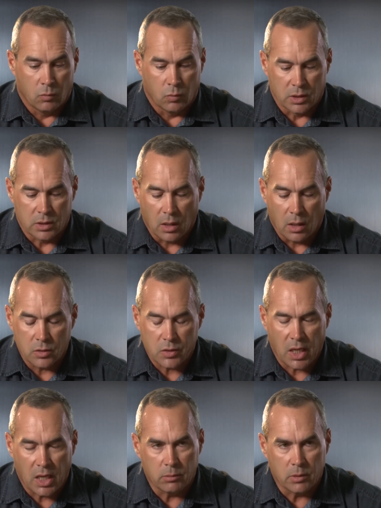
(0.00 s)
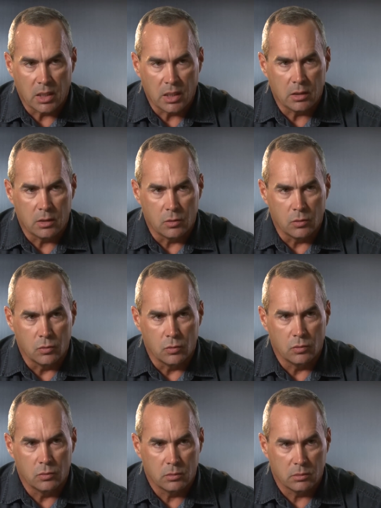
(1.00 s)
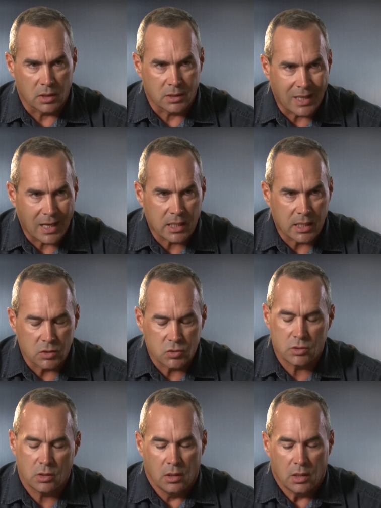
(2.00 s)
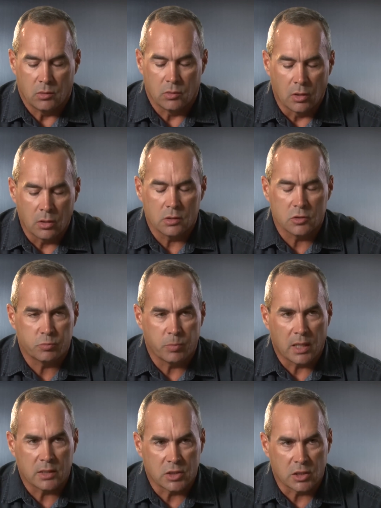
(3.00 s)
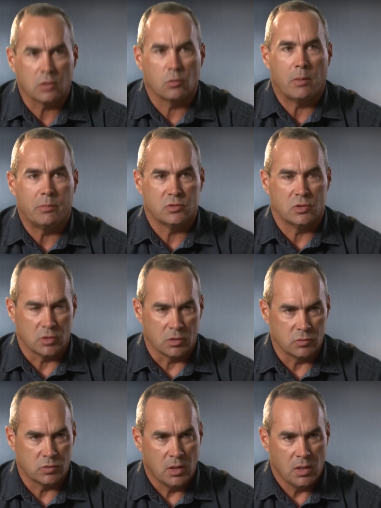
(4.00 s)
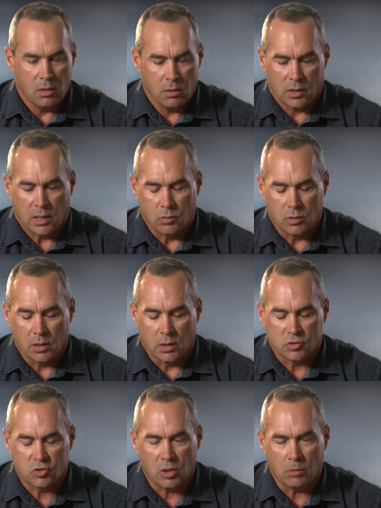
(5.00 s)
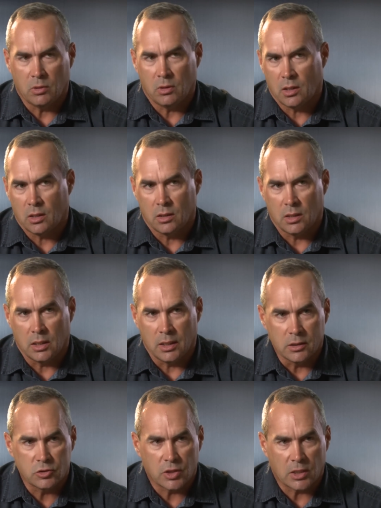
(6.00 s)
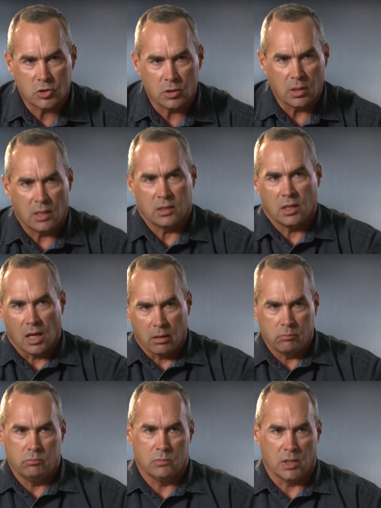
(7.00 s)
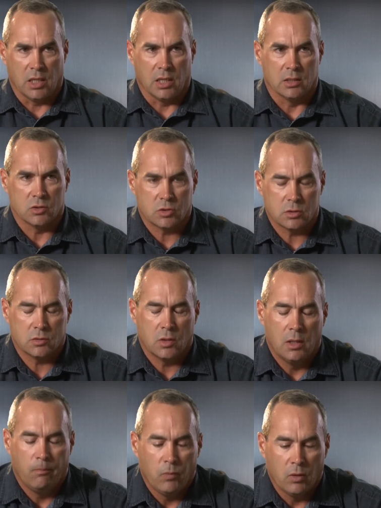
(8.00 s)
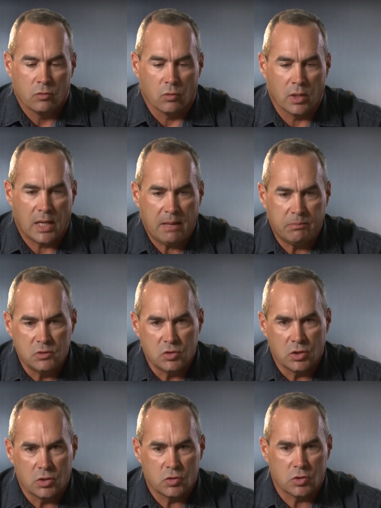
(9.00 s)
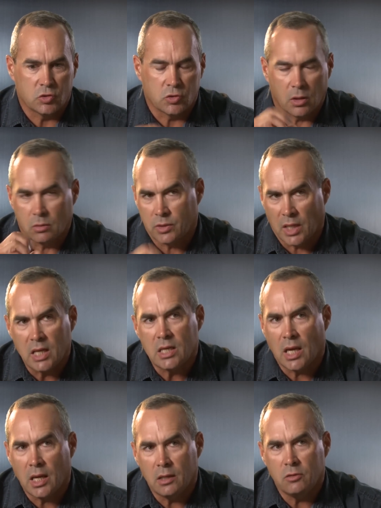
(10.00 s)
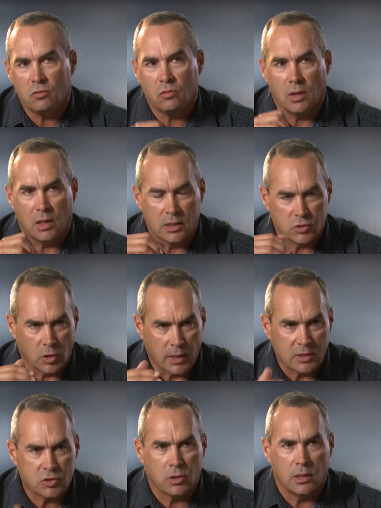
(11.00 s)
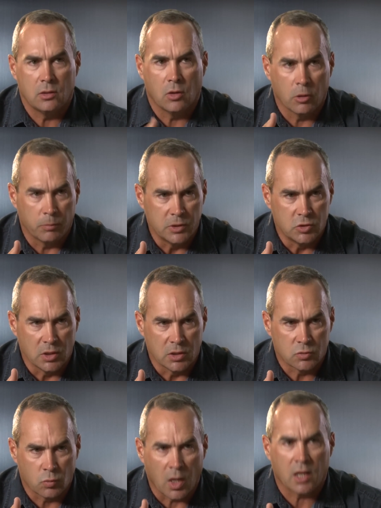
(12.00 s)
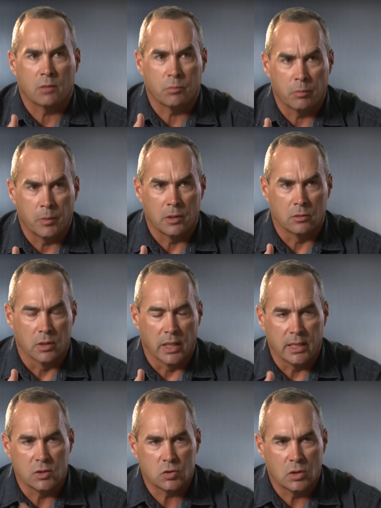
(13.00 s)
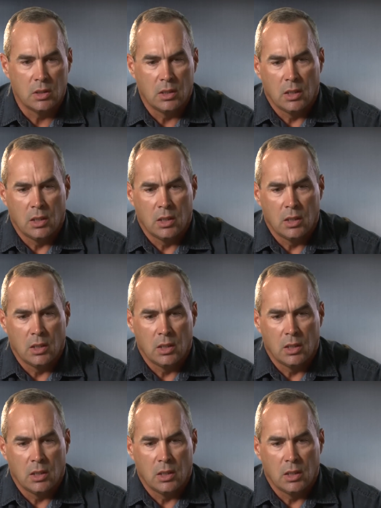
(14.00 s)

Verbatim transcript: When the call came and they needed to attack us, they would go to those spots, get their weapon systems, they would assemble on an intersection, they'd come and hit us. So what happens is it started with AKs and then it started escalating to RPGs, rocket-propelled grenades.